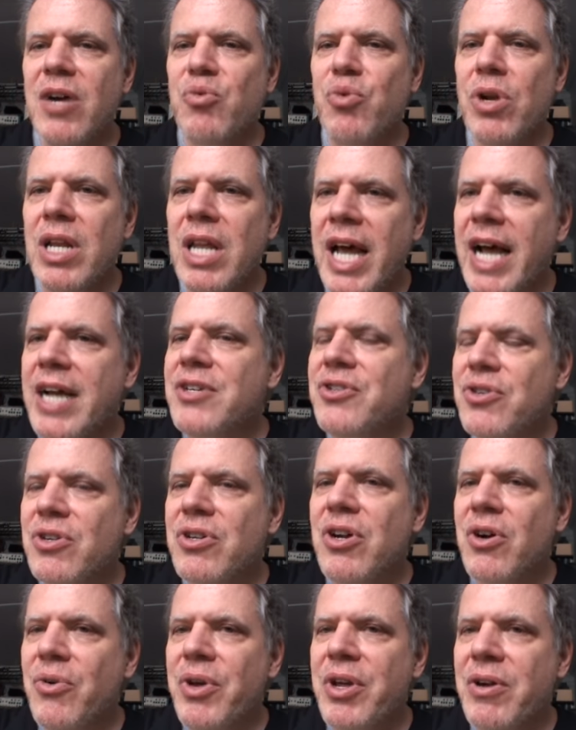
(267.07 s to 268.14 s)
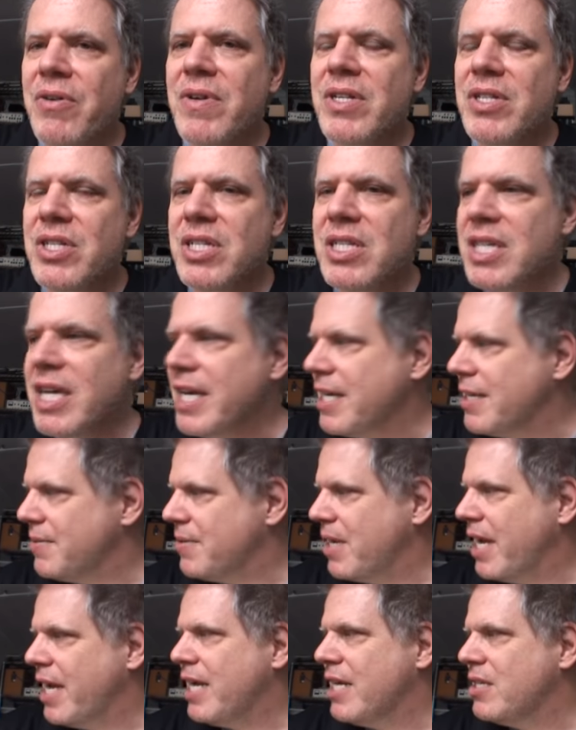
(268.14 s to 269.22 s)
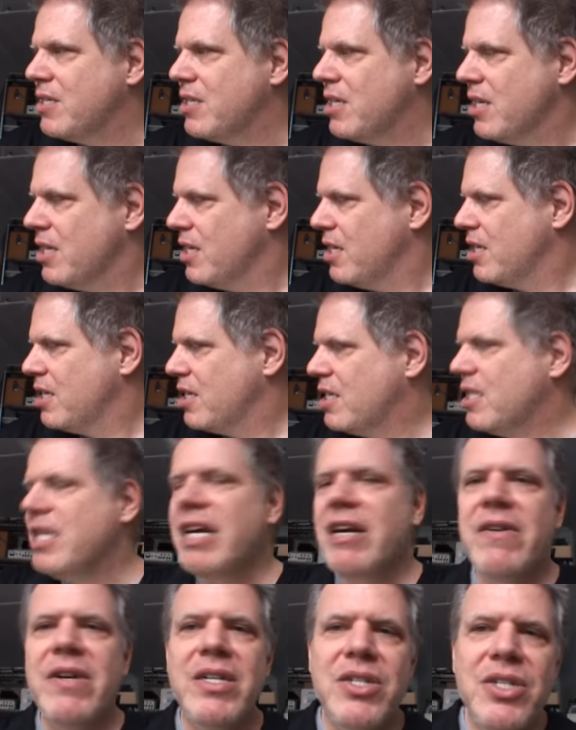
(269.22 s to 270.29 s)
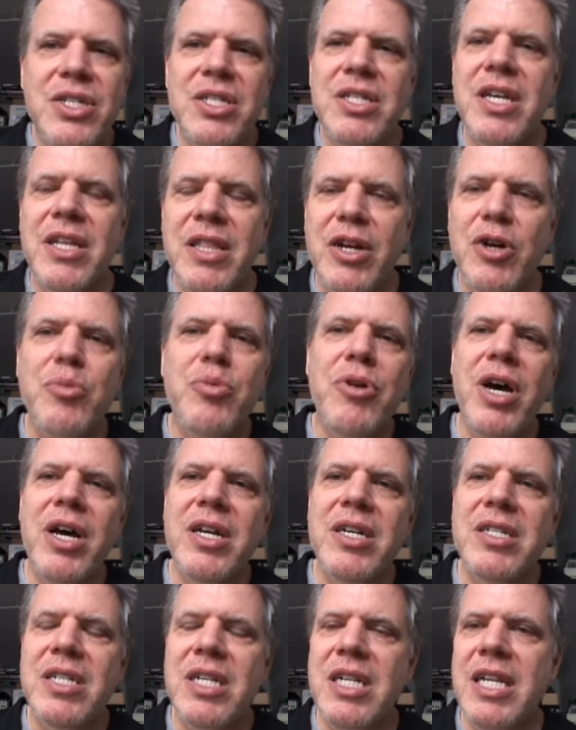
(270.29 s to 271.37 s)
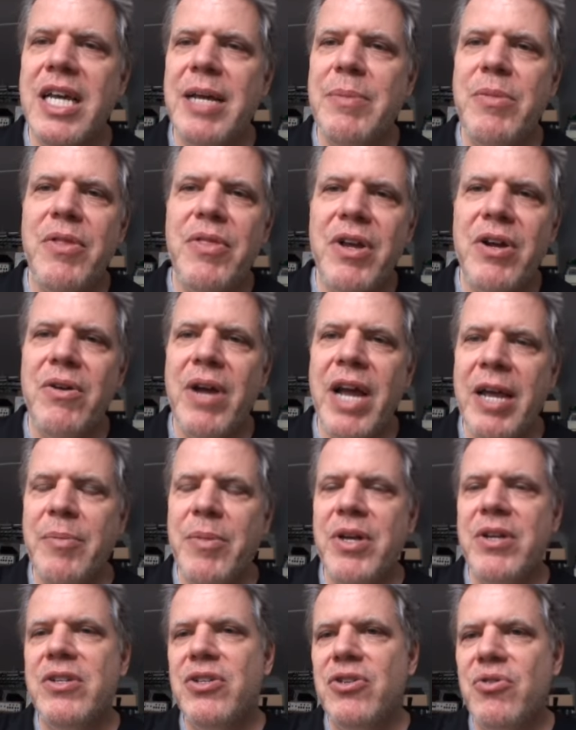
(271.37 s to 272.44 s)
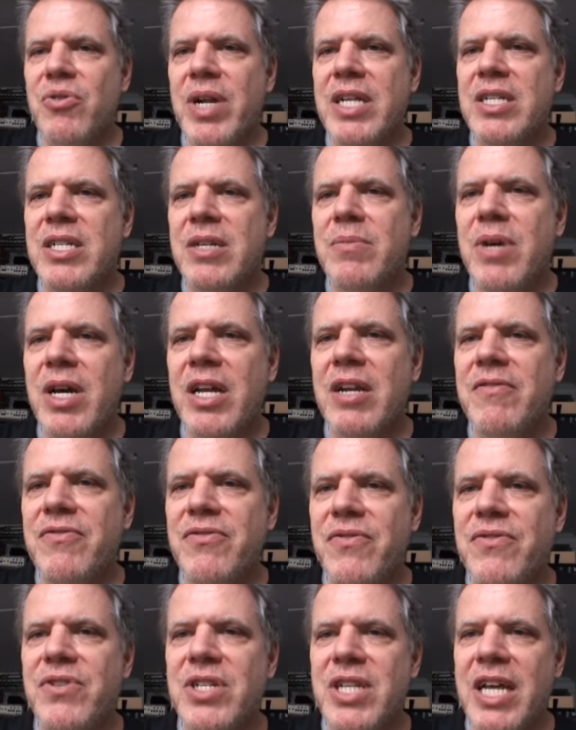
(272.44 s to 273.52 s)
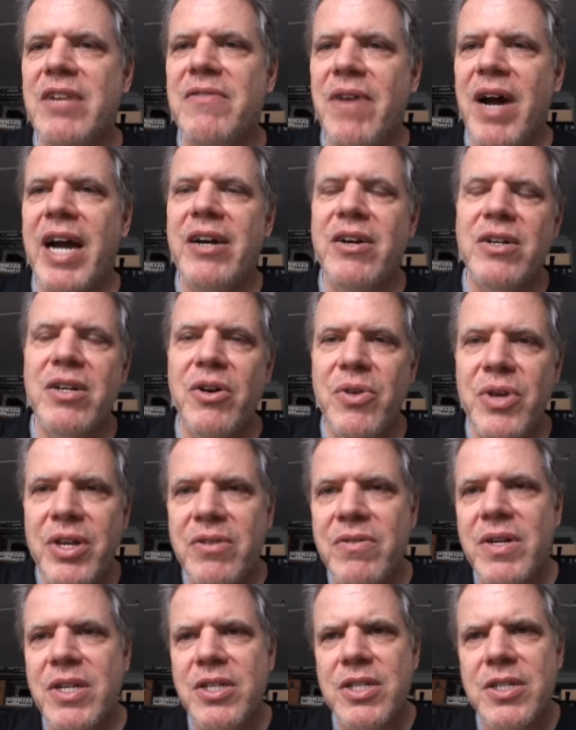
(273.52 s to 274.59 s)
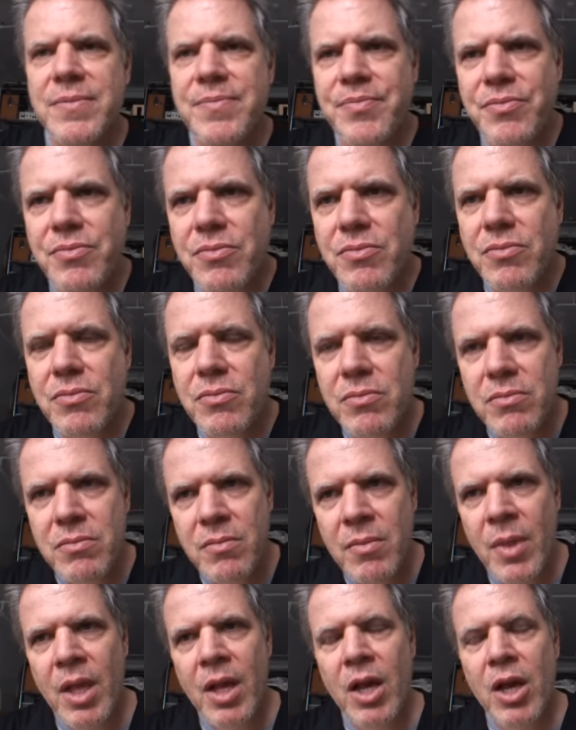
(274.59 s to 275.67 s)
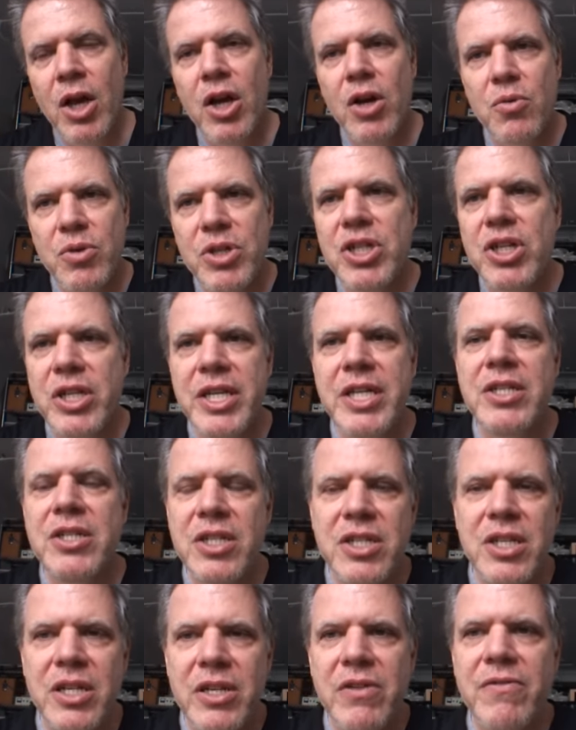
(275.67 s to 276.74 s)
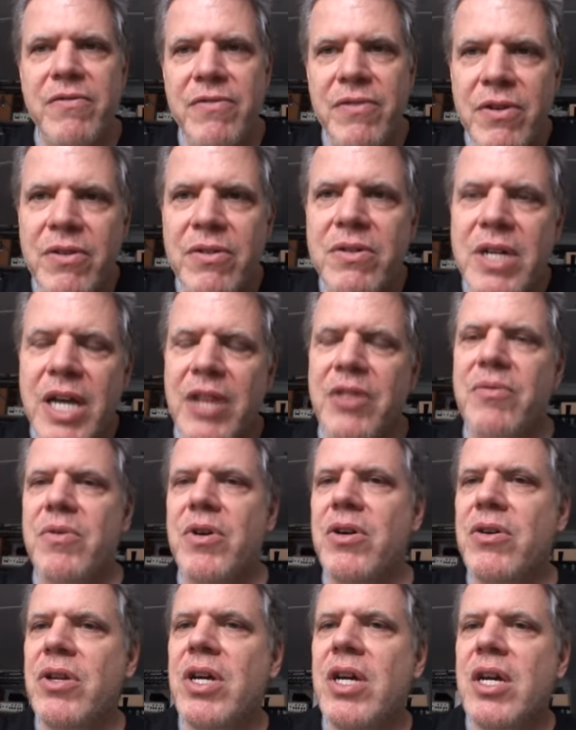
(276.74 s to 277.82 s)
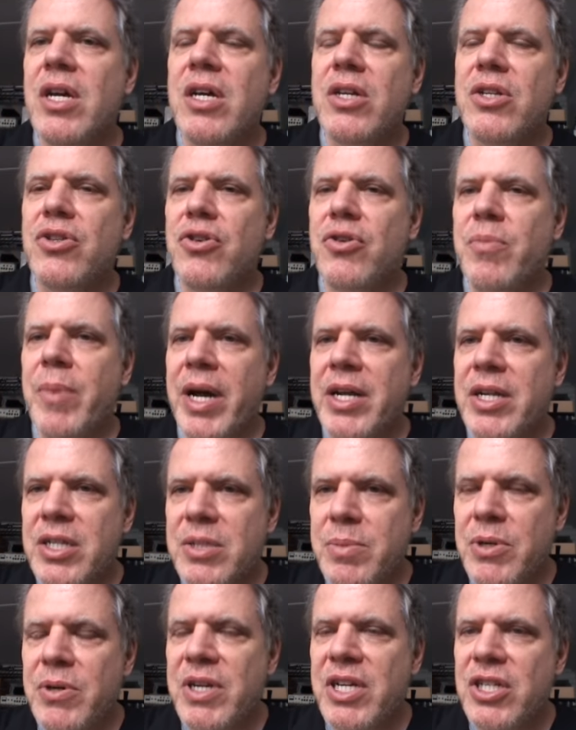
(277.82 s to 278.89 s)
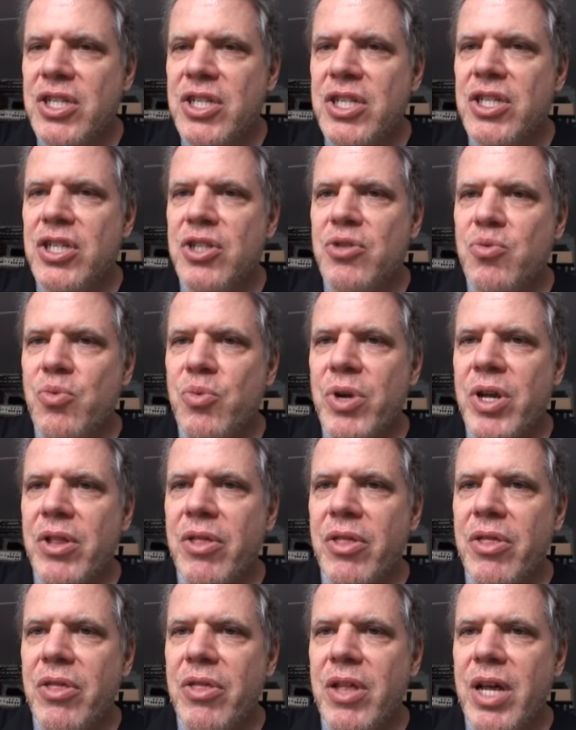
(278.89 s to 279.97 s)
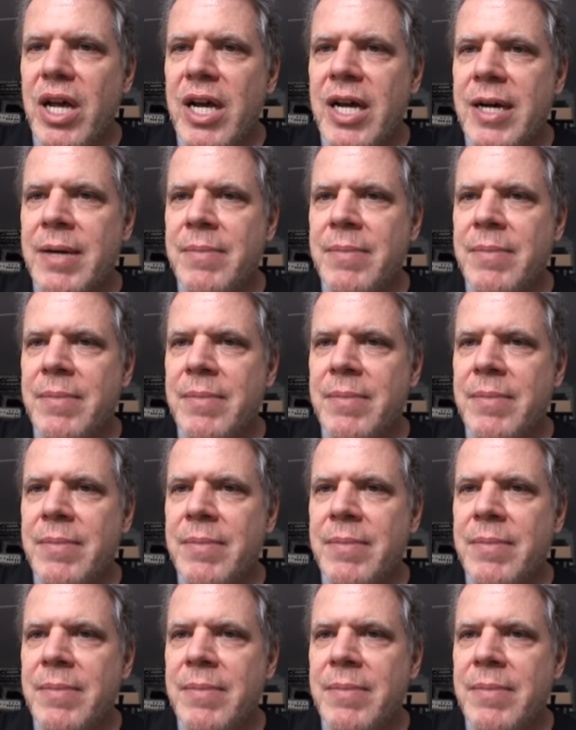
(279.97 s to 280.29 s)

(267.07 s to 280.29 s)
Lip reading: relaxed or coherent state. And Claris and their products claim that they're aiming to create some kind of state of higher coherence, which leads us a little further down the road to my experiences with